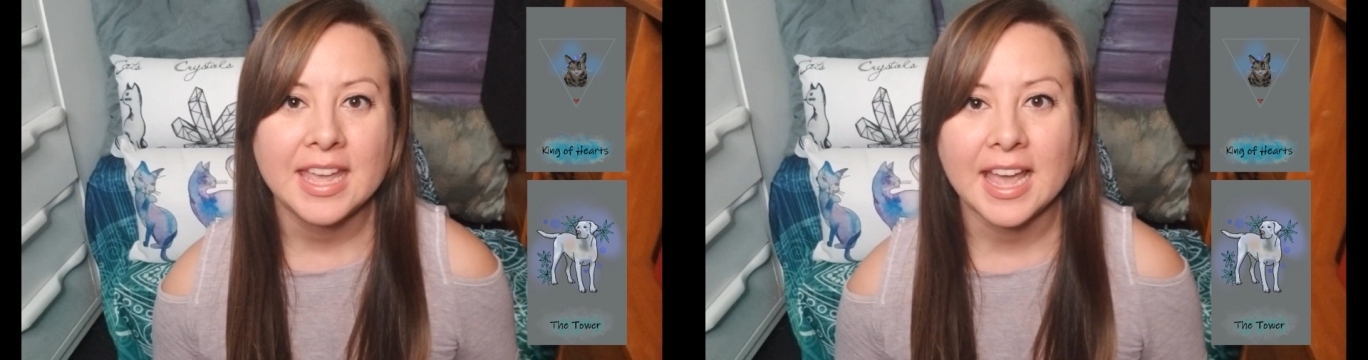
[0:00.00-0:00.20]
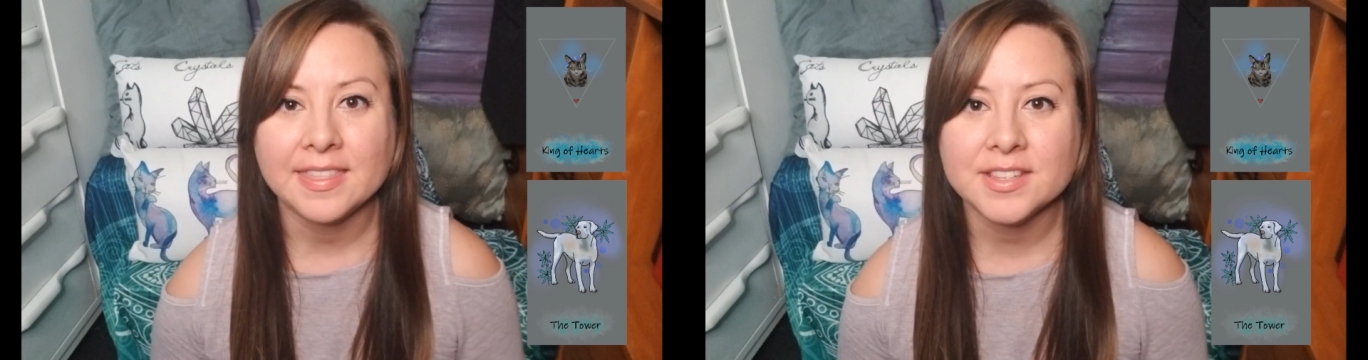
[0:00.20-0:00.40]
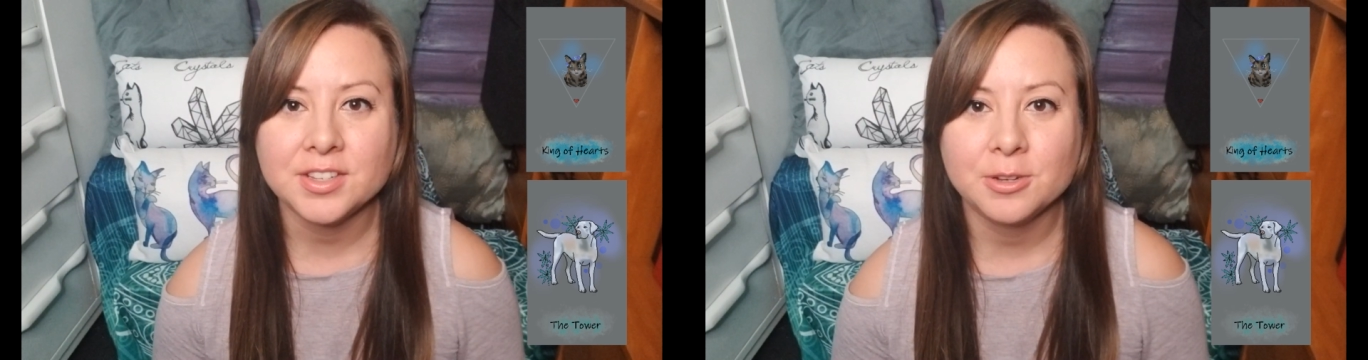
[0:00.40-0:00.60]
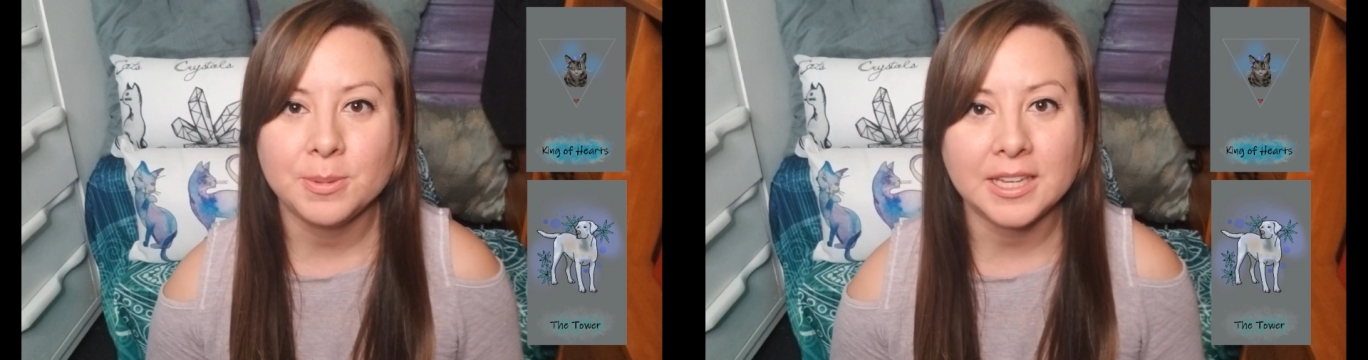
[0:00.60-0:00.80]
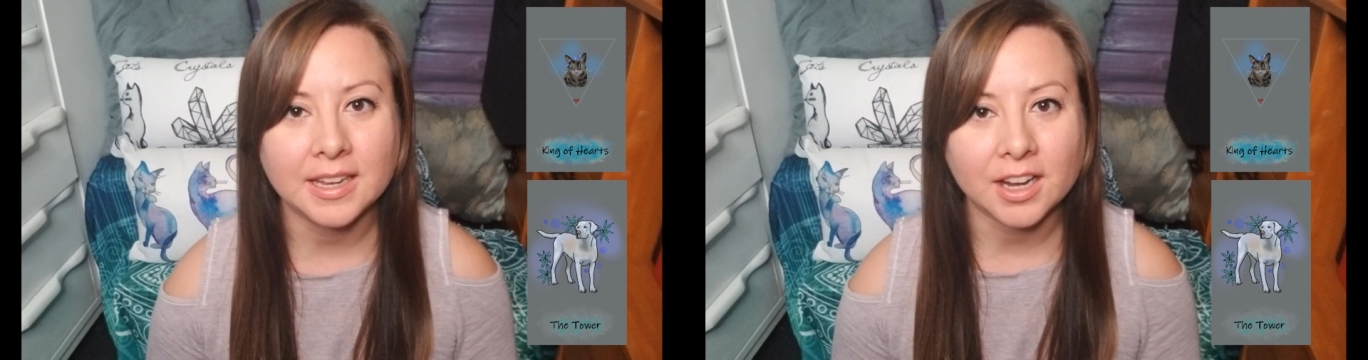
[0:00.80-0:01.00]
And this could
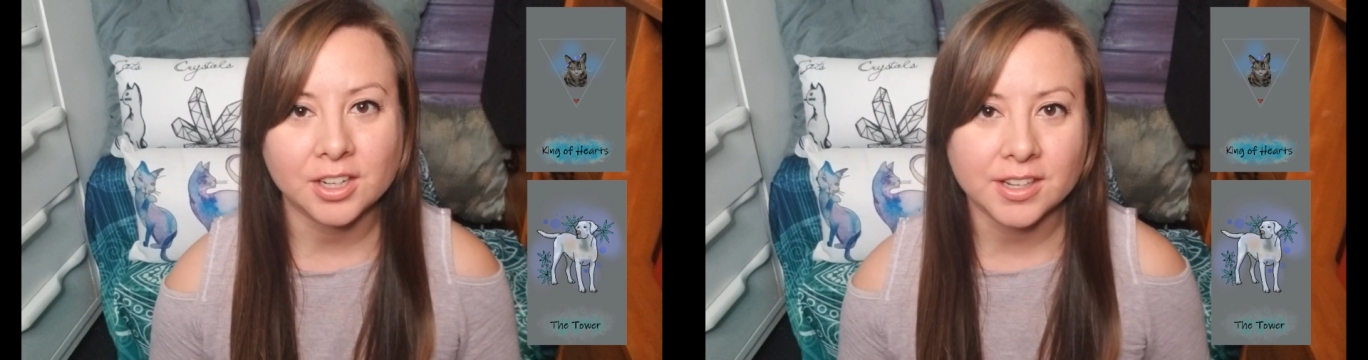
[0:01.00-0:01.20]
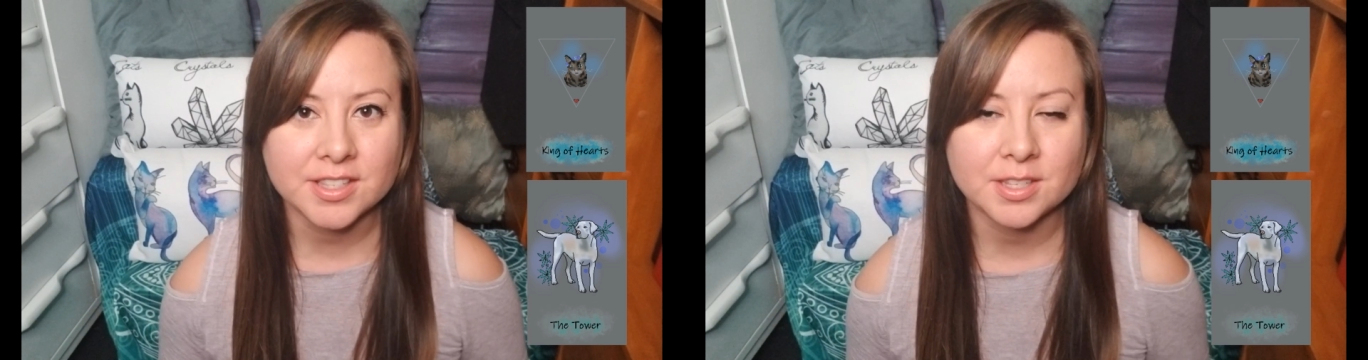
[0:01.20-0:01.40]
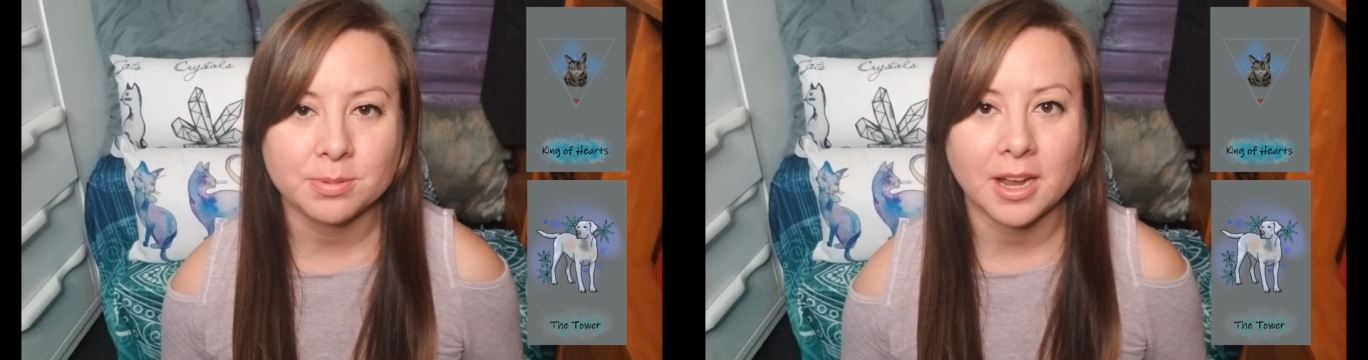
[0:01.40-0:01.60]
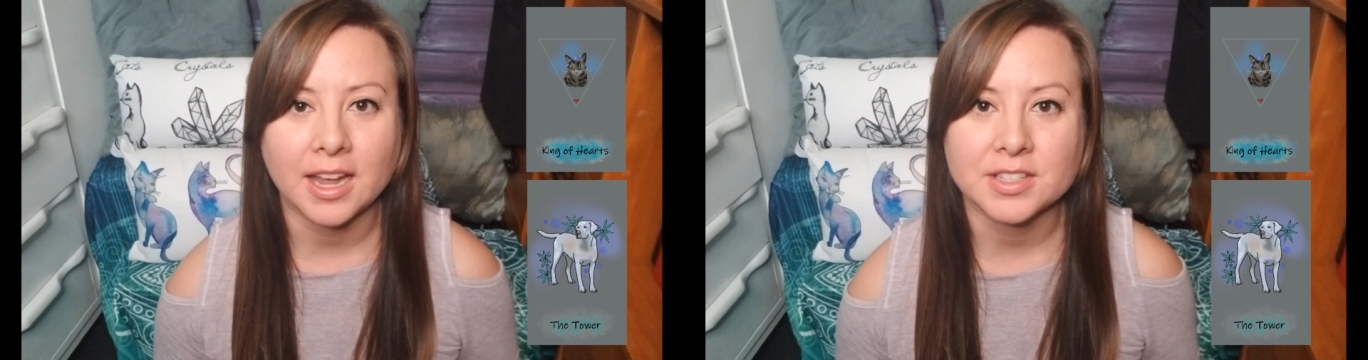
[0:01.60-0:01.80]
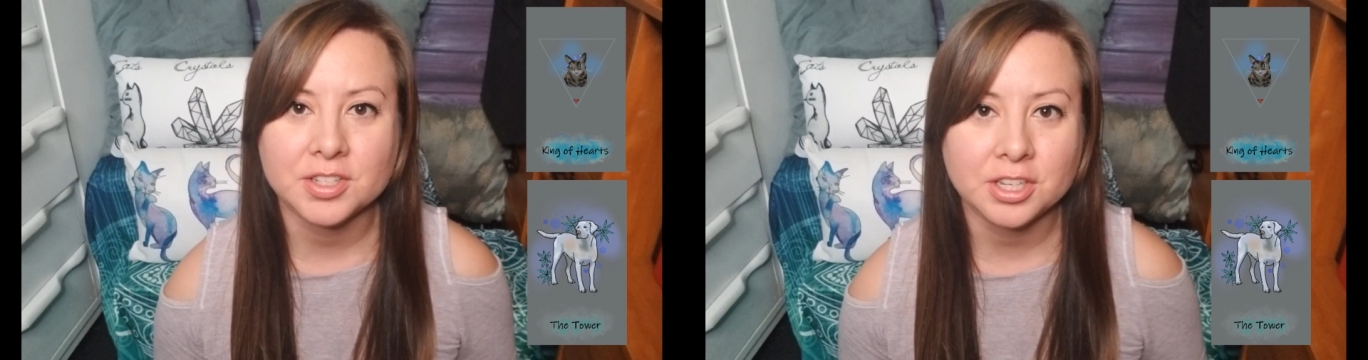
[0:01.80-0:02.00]
be a good
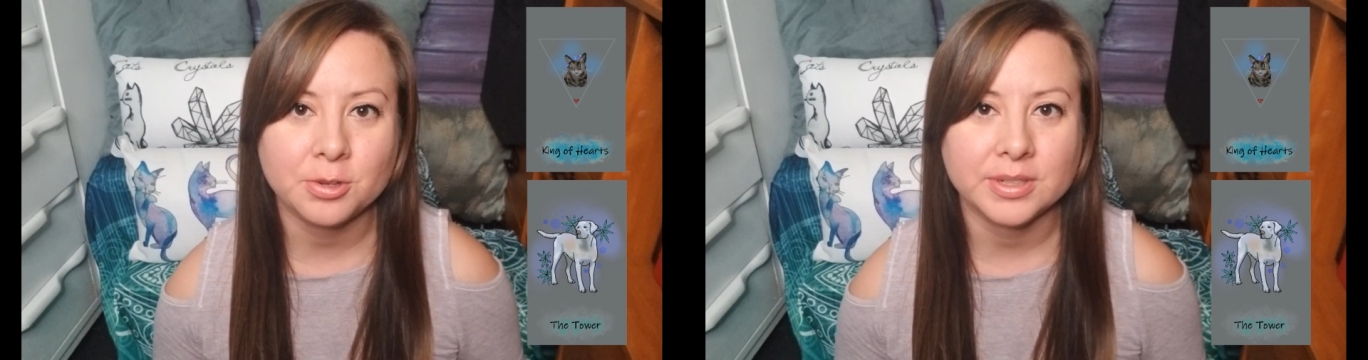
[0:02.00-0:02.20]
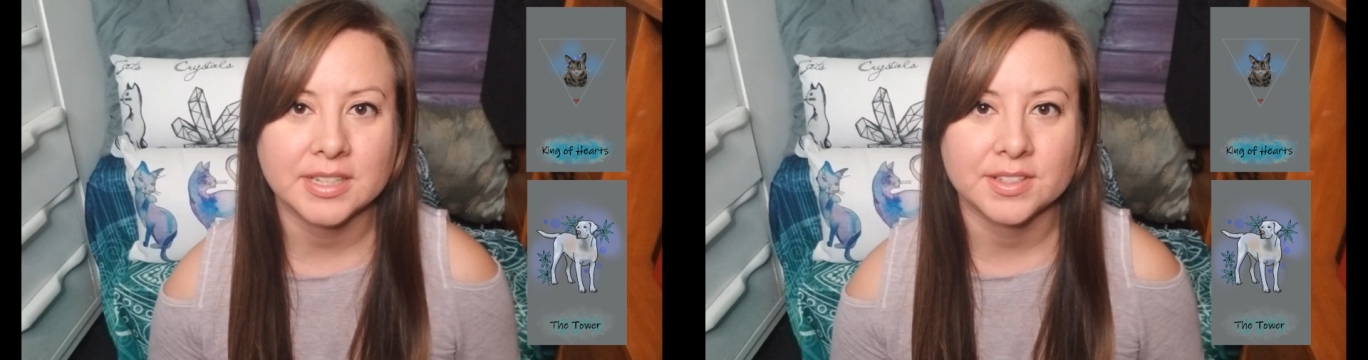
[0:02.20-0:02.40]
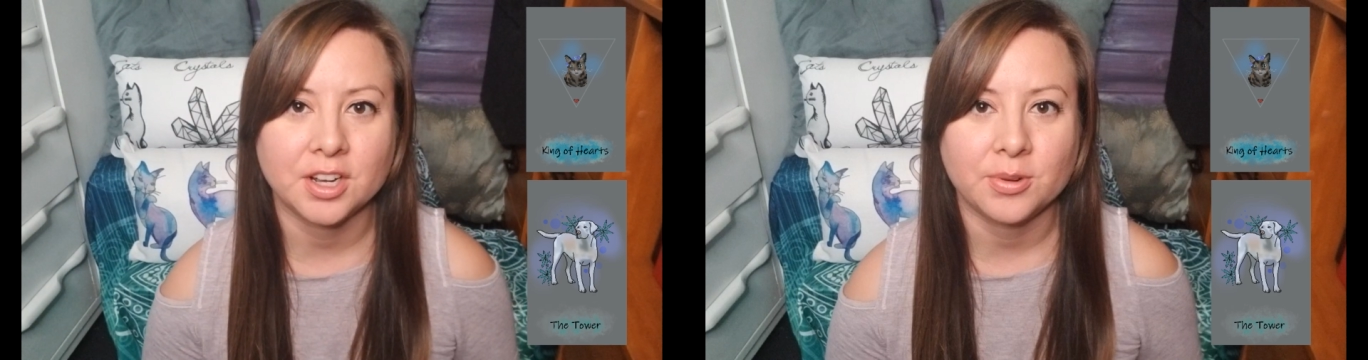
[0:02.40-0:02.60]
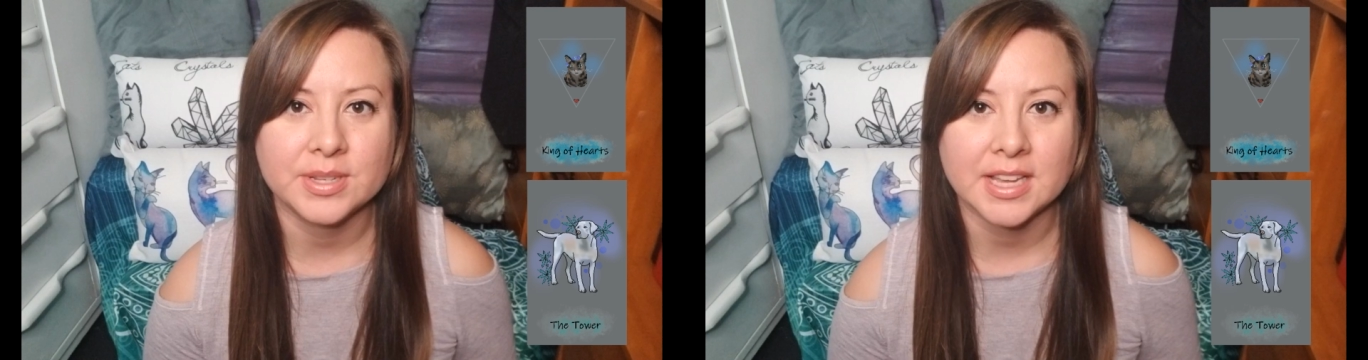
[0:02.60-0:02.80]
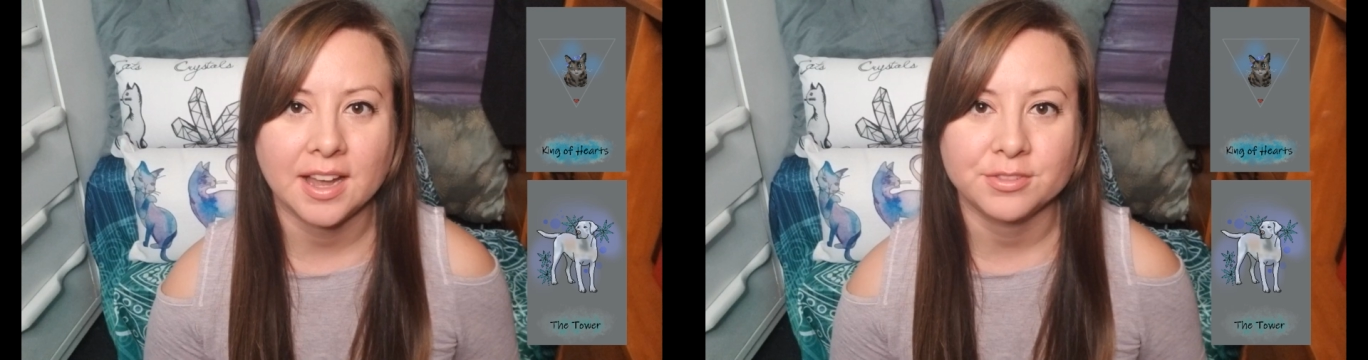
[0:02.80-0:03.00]
surprise too. It doesn't
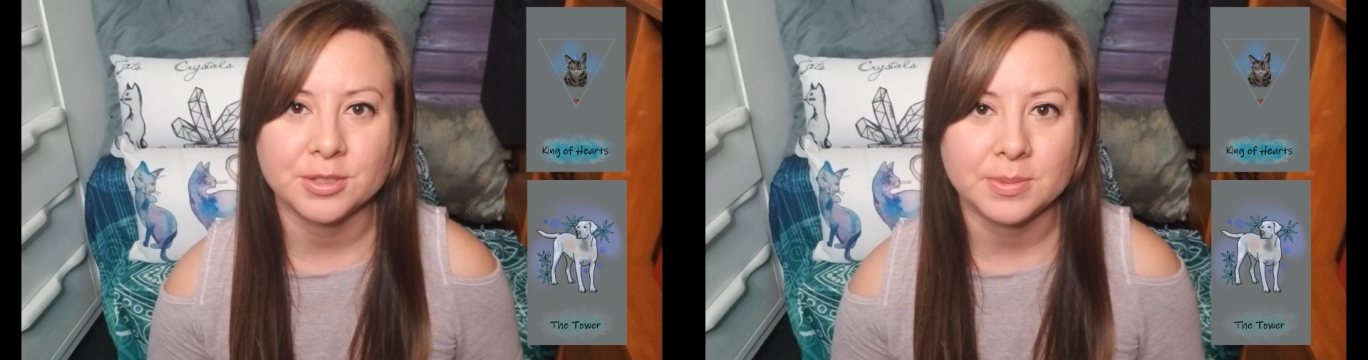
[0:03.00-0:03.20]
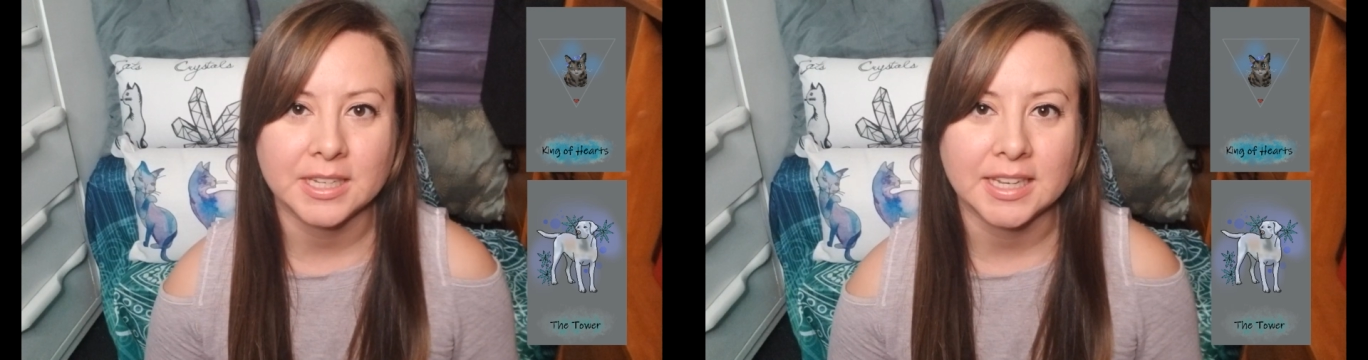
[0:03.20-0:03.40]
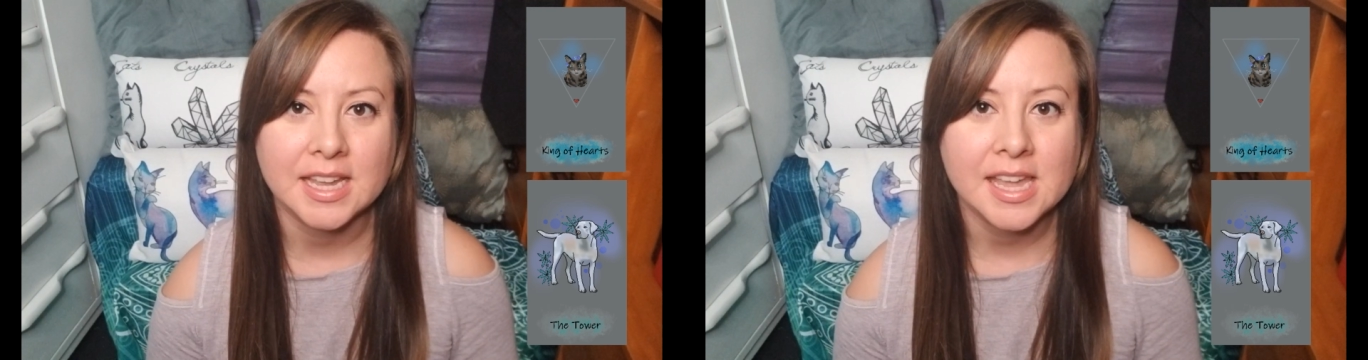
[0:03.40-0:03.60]
always have to be